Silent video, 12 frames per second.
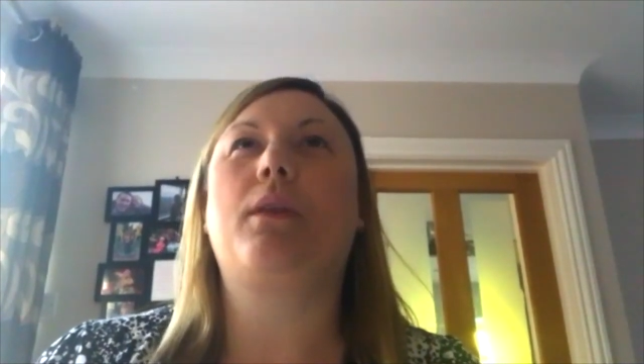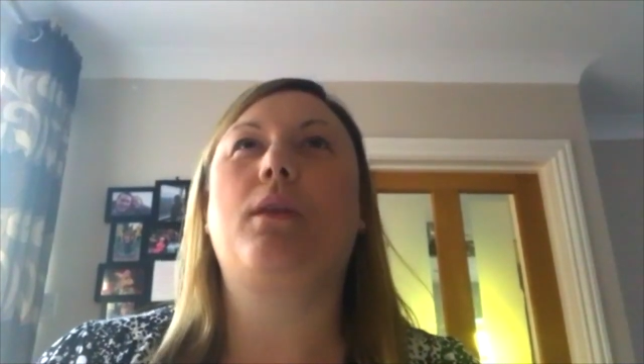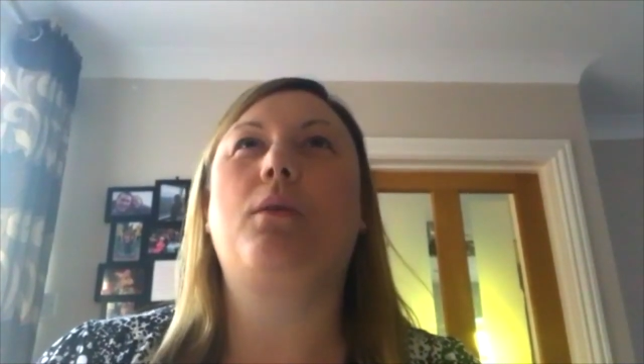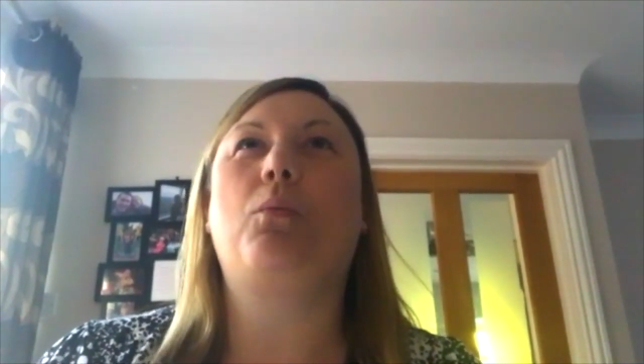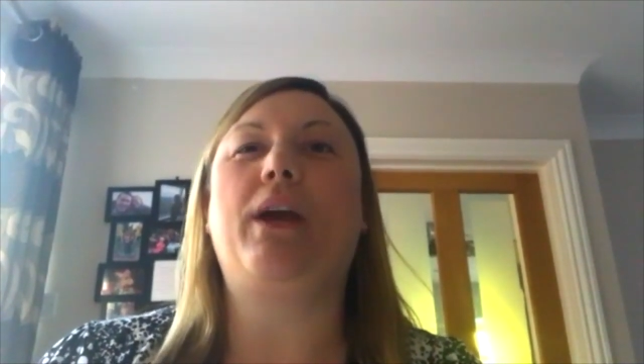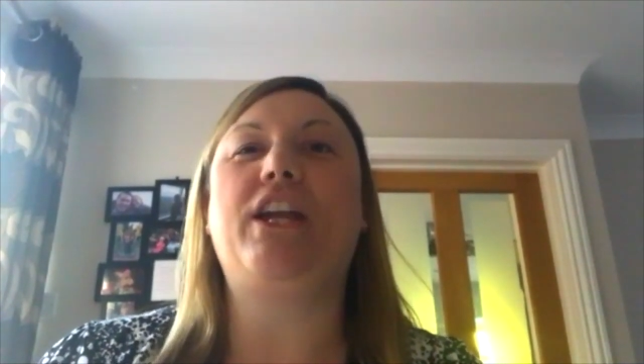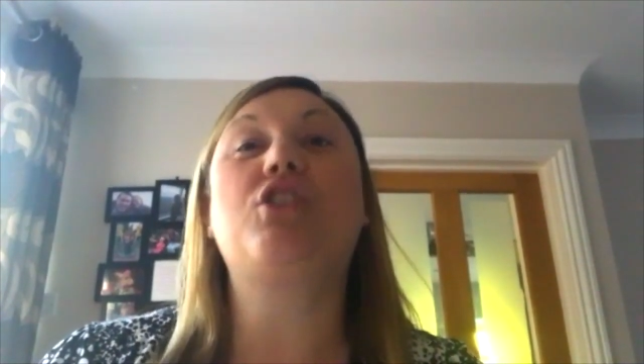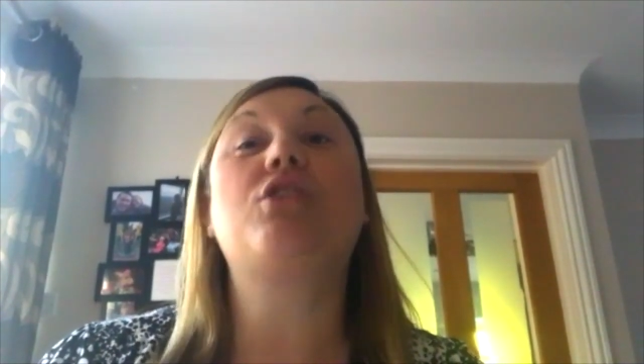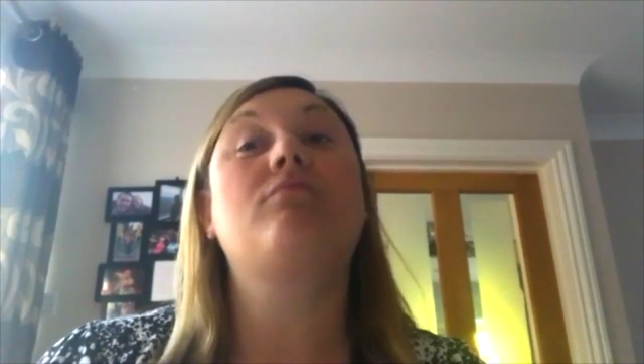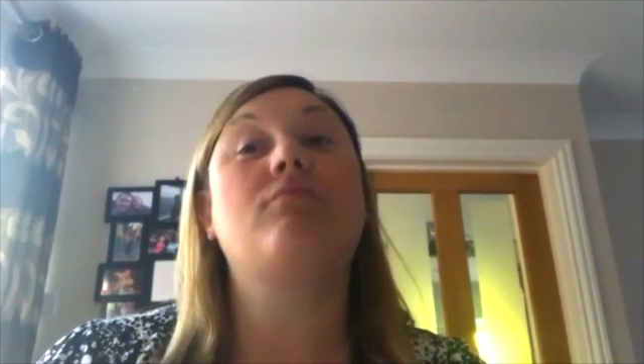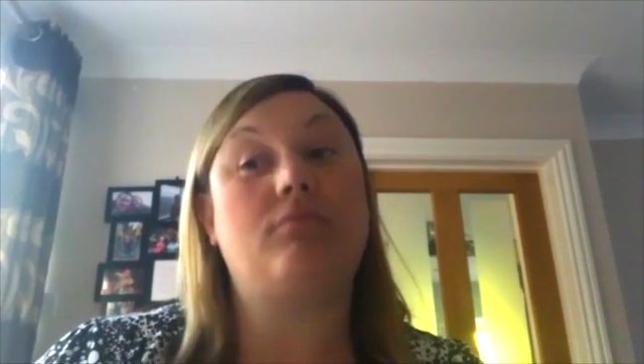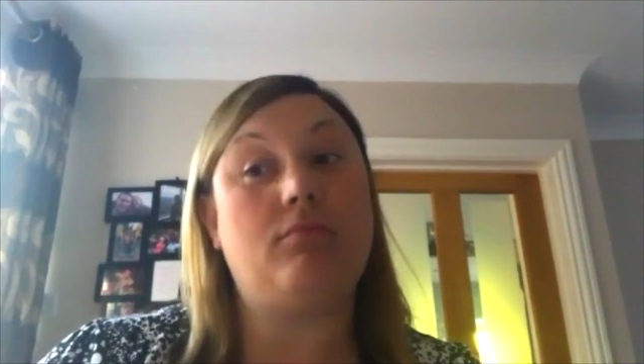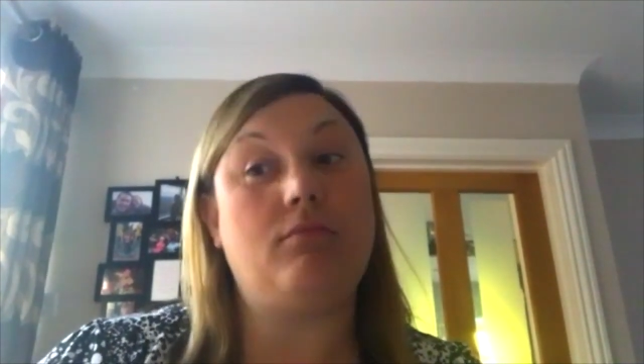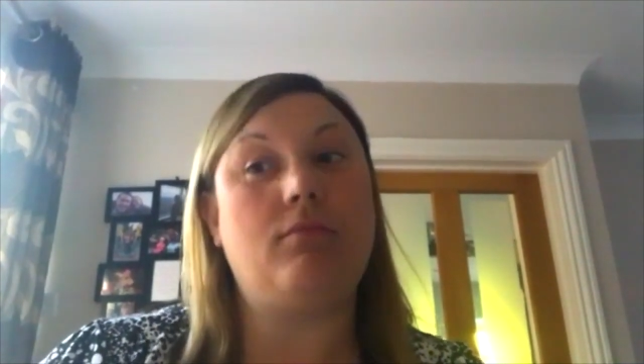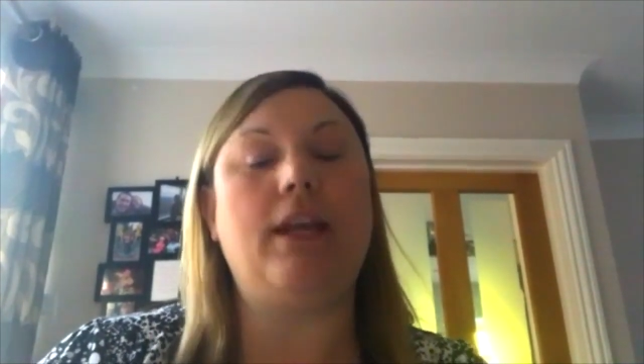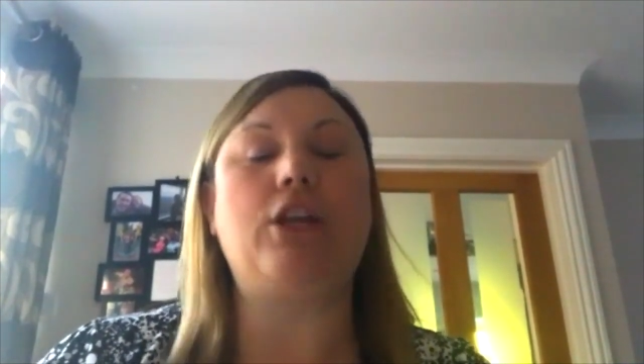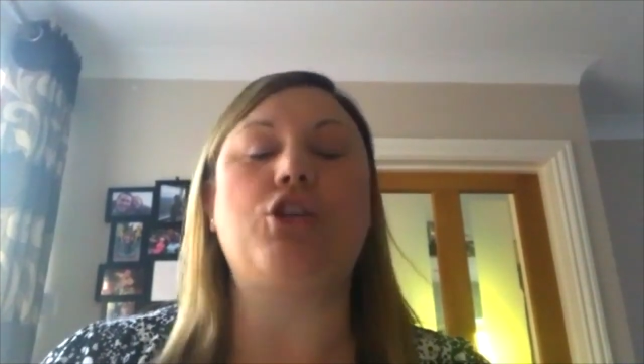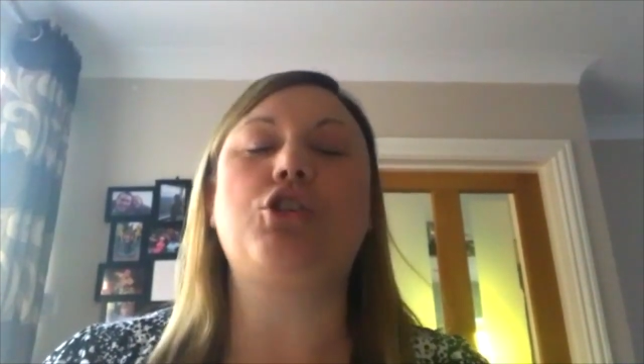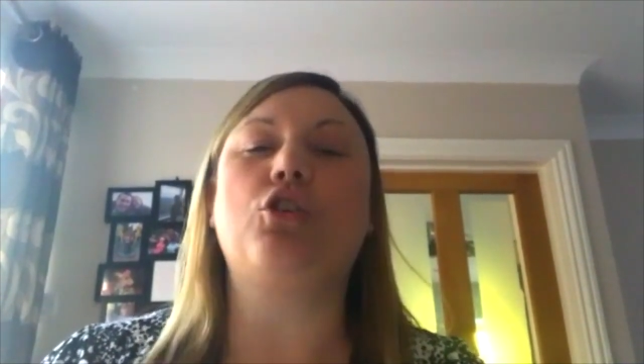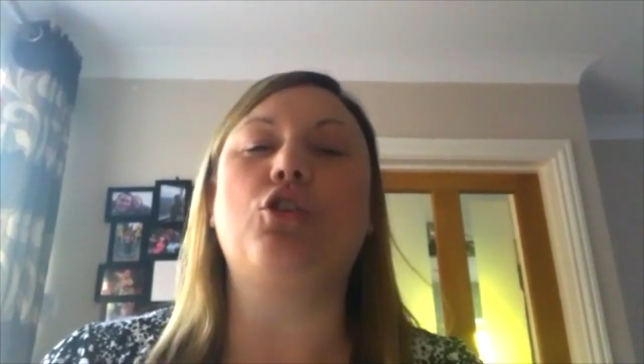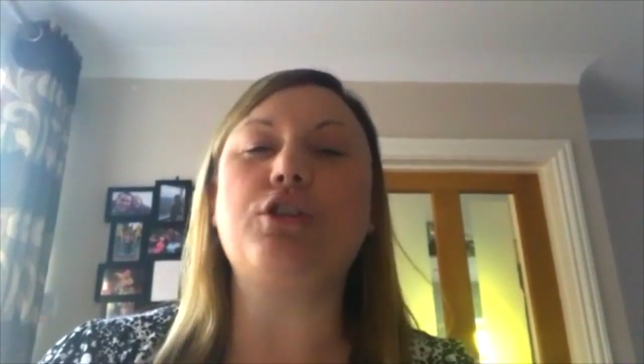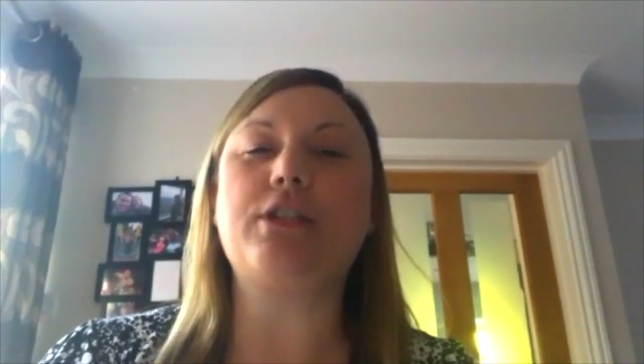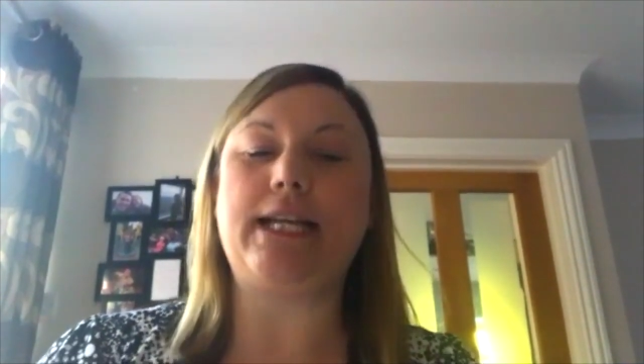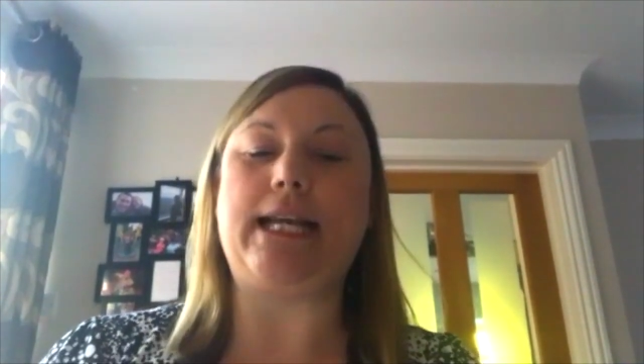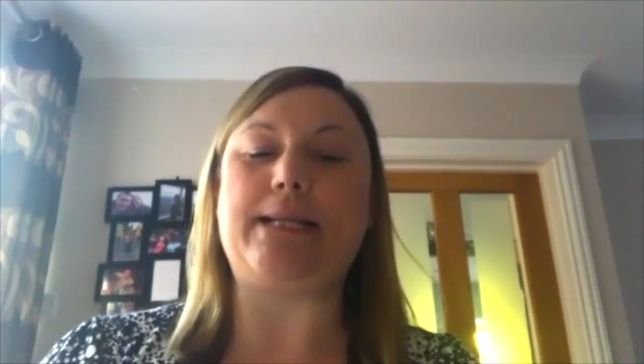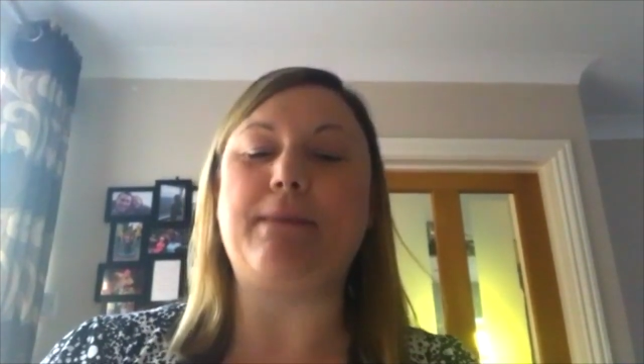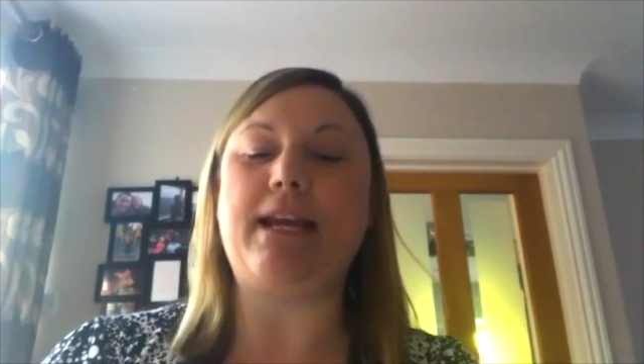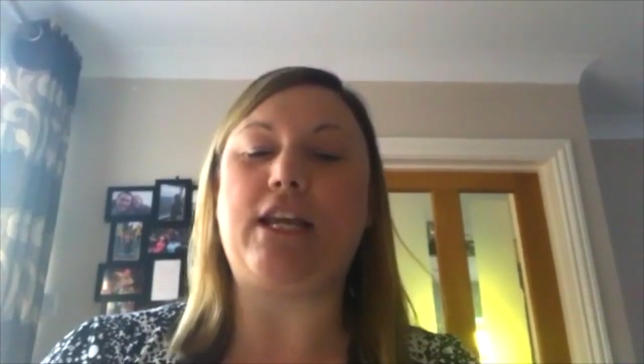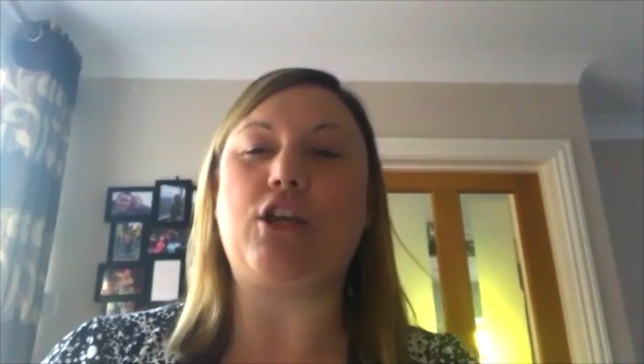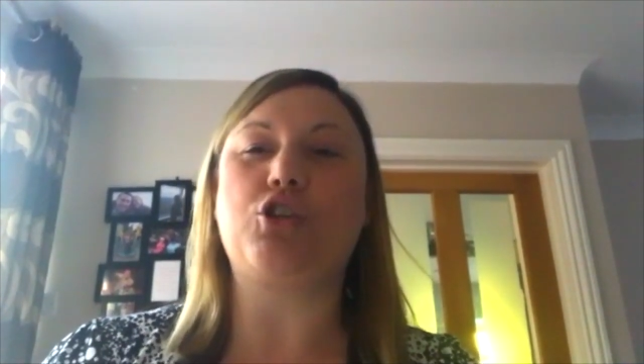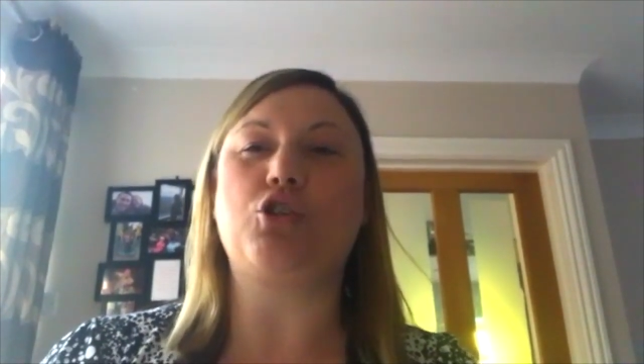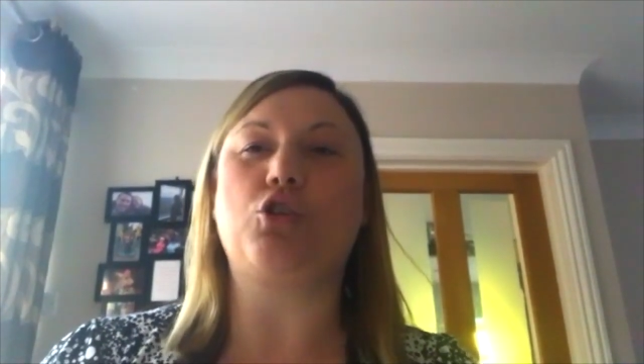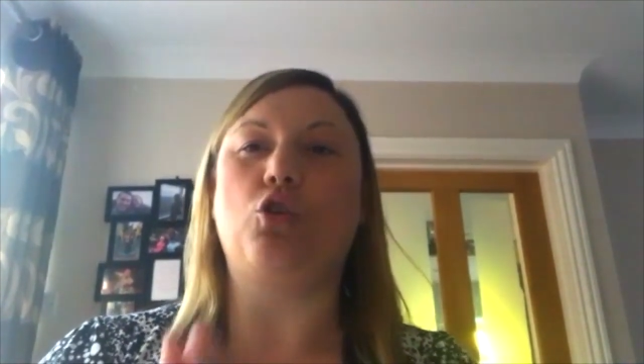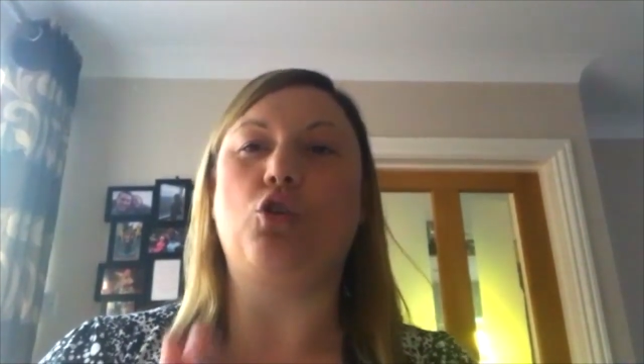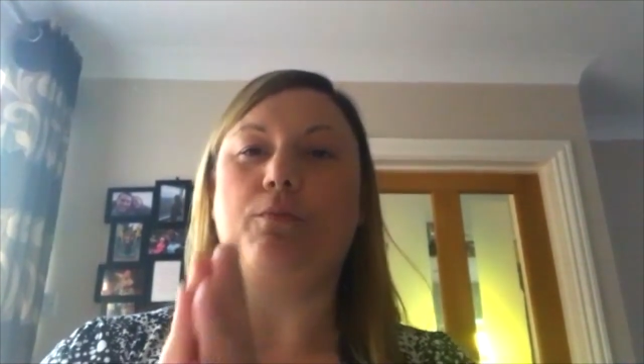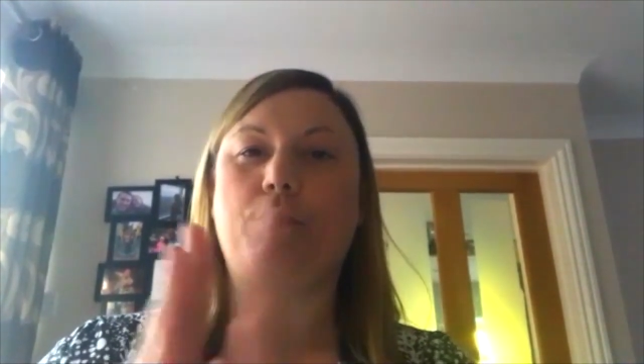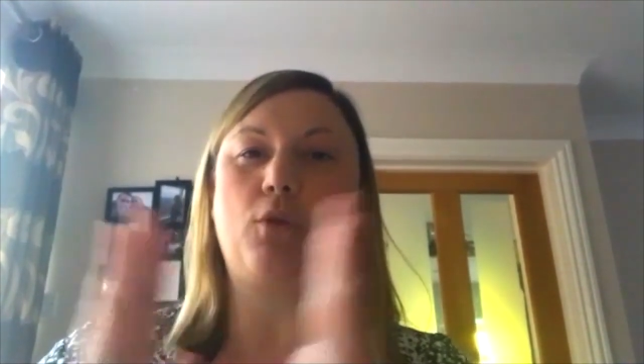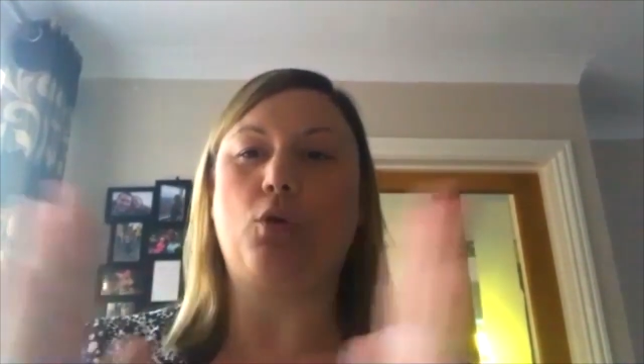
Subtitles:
which in short is making sure